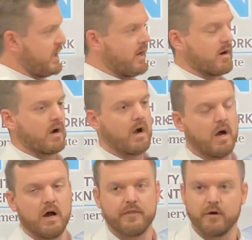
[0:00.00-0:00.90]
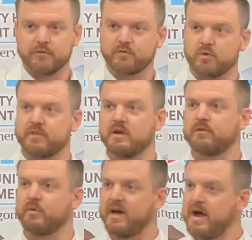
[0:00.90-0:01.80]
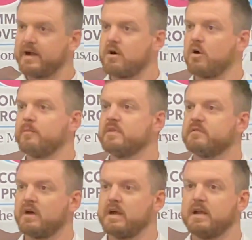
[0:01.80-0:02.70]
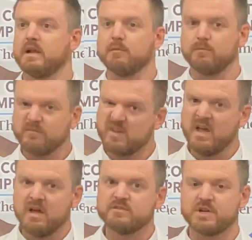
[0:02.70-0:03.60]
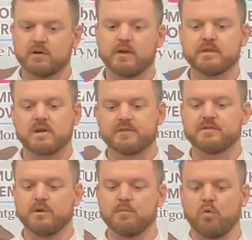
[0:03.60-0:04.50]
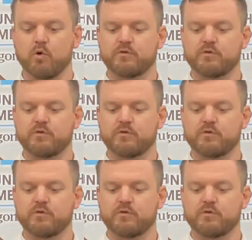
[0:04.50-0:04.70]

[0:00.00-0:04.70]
here. Those sort of things with high carb intake and generally constitute poor